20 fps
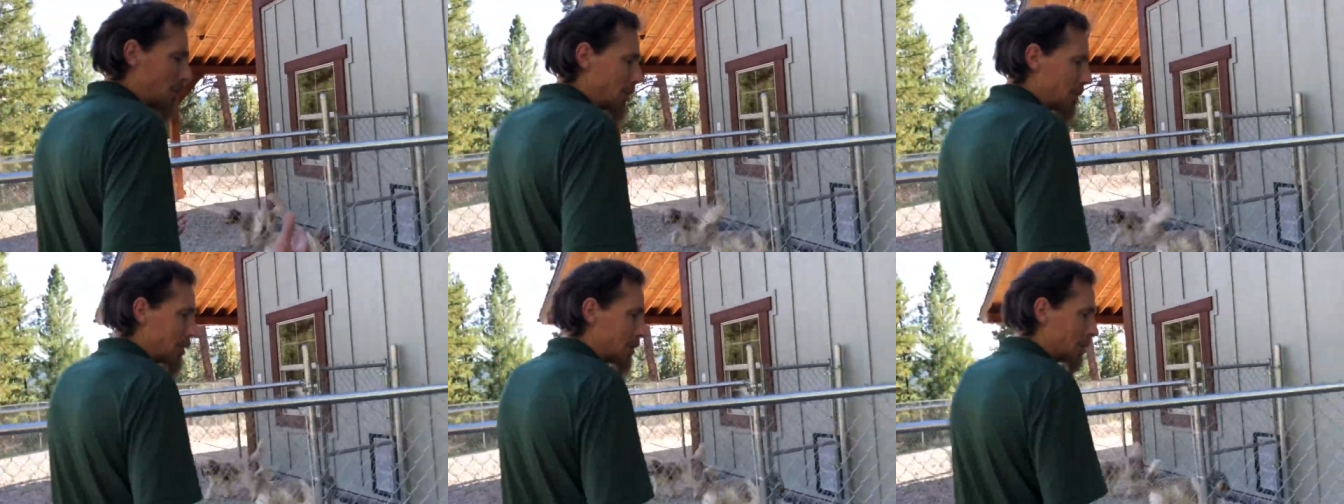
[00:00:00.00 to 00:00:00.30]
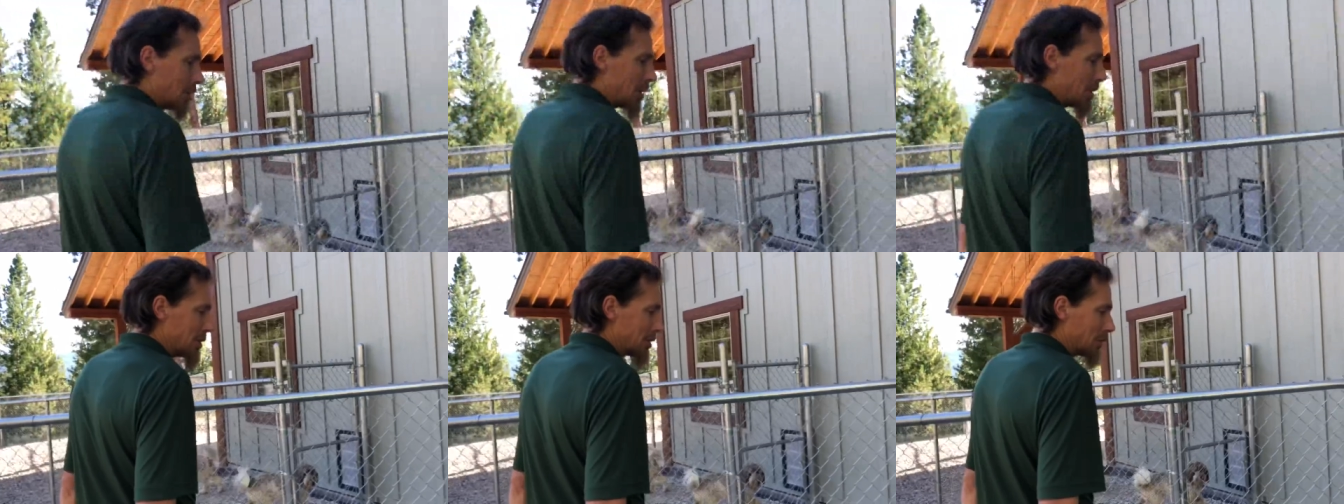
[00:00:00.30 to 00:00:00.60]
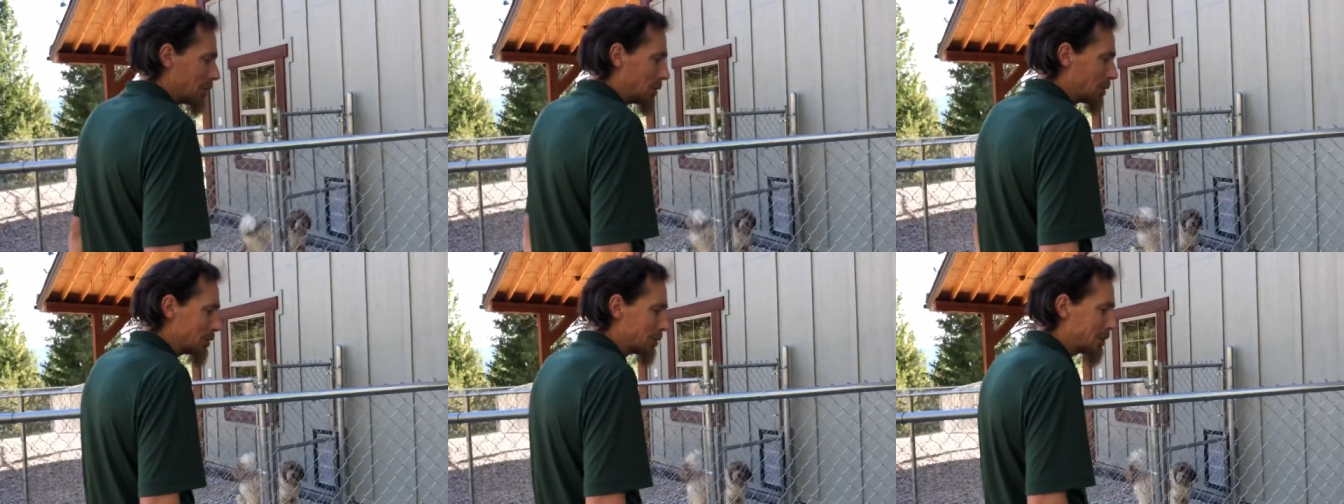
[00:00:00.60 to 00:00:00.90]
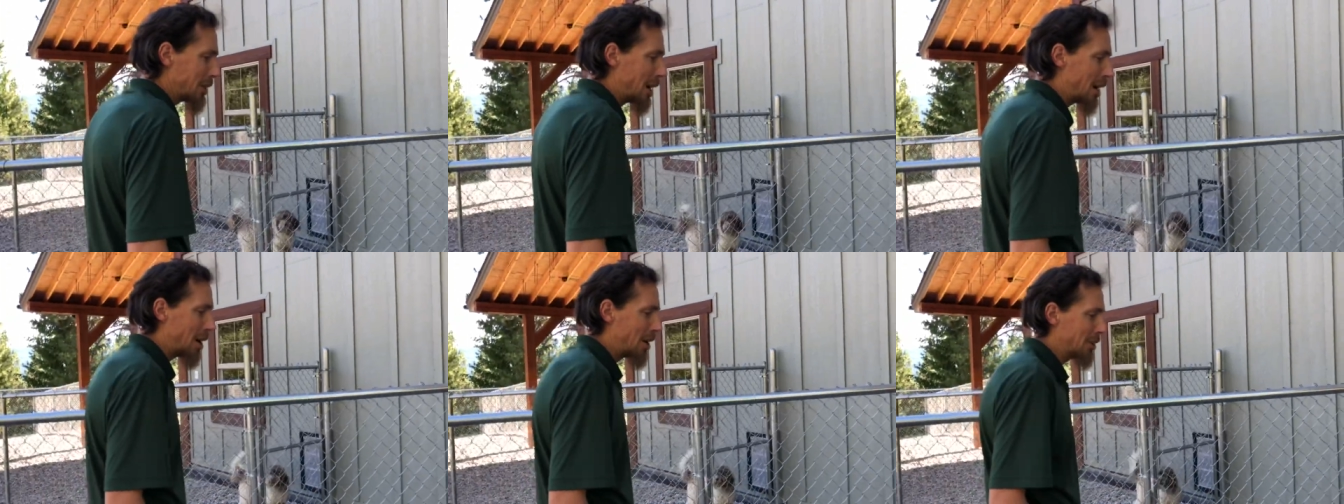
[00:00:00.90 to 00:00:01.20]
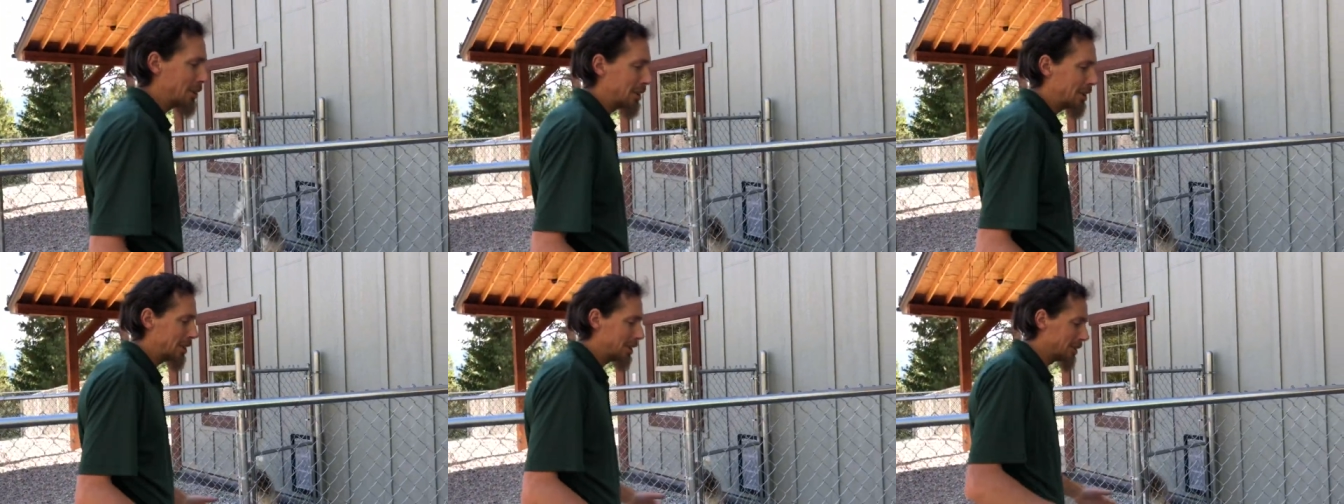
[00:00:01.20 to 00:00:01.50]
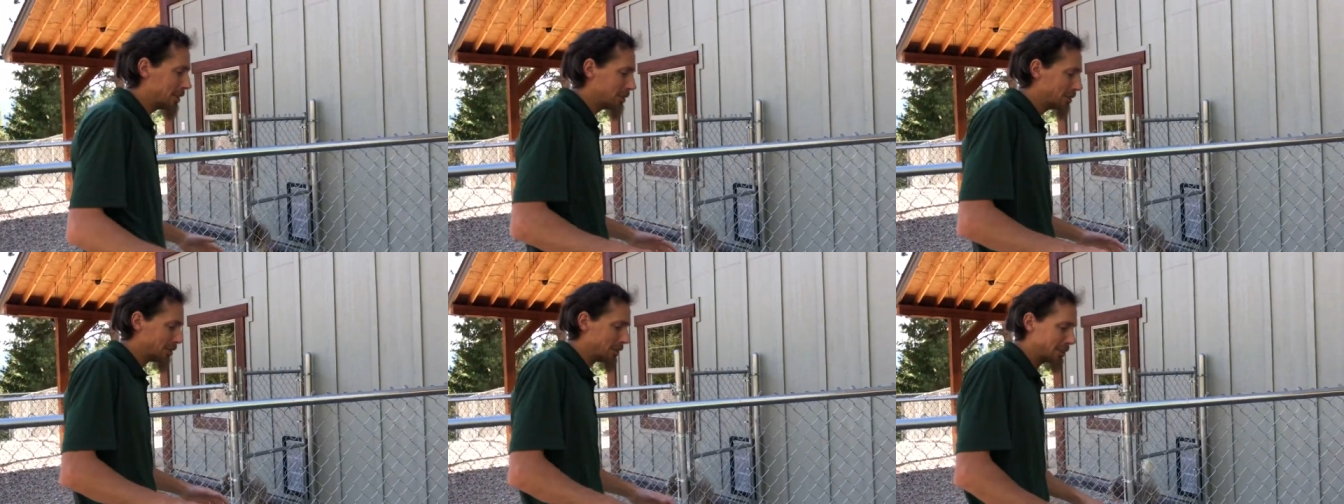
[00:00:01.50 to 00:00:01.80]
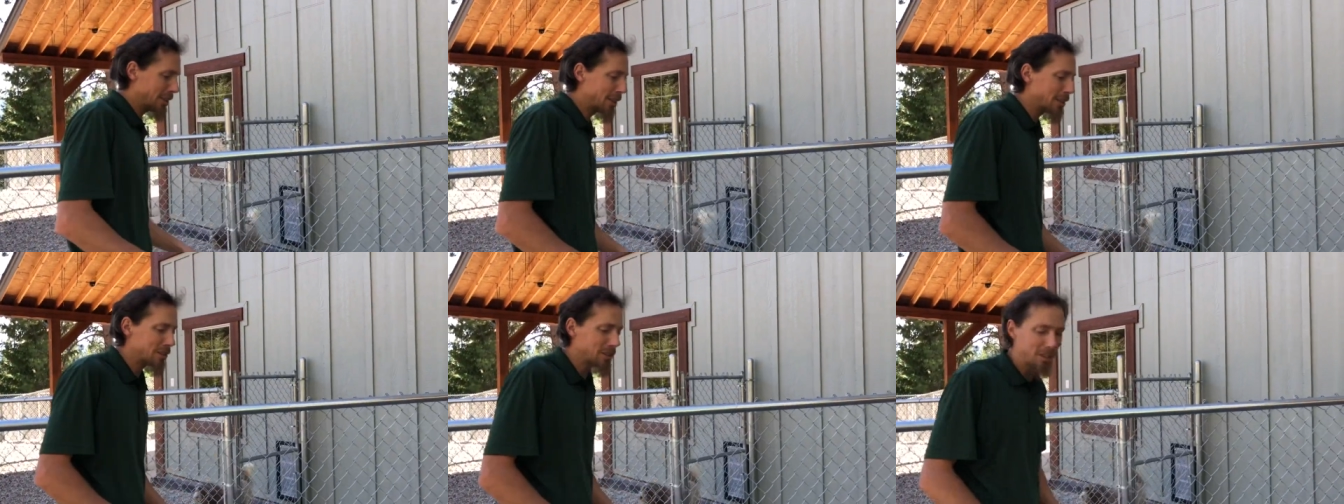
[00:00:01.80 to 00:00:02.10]
the urine soaks down and it's,
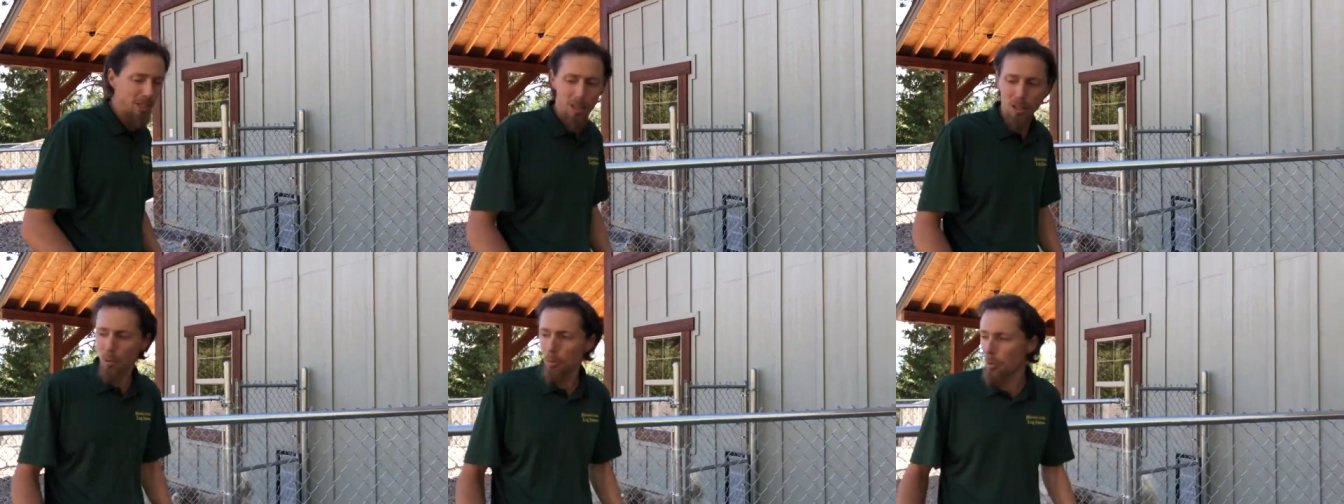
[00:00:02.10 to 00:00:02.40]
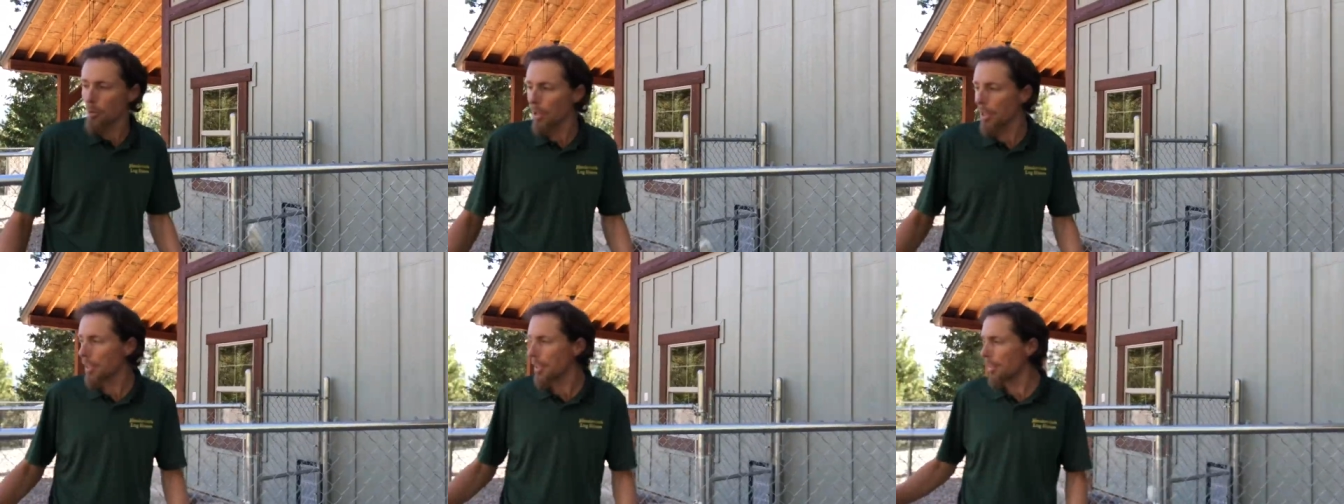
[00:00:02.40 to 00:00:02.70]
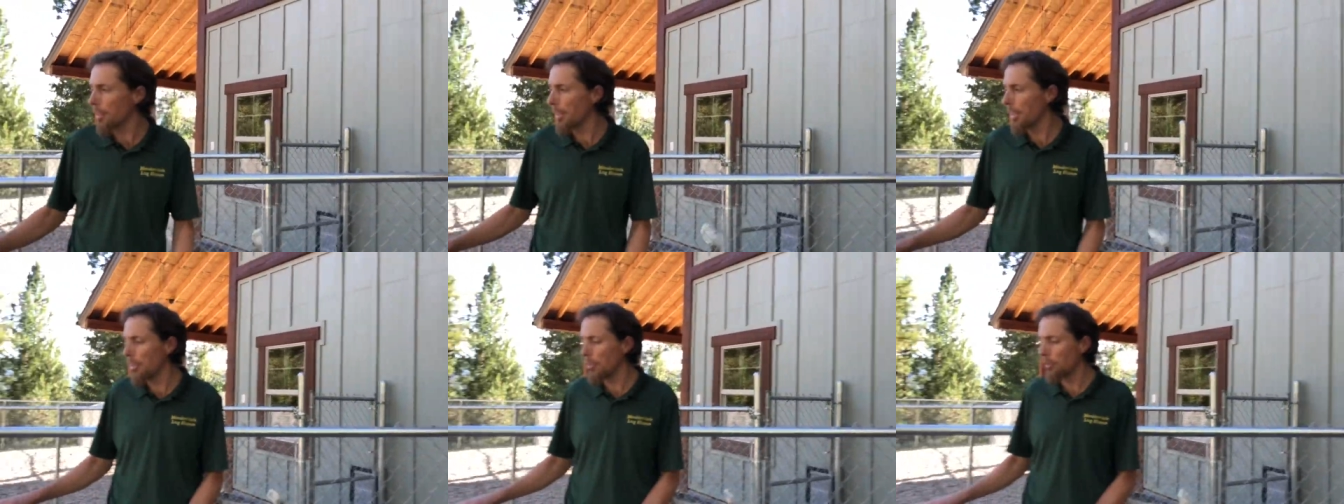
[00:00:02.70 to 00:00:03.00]
it stays really clean.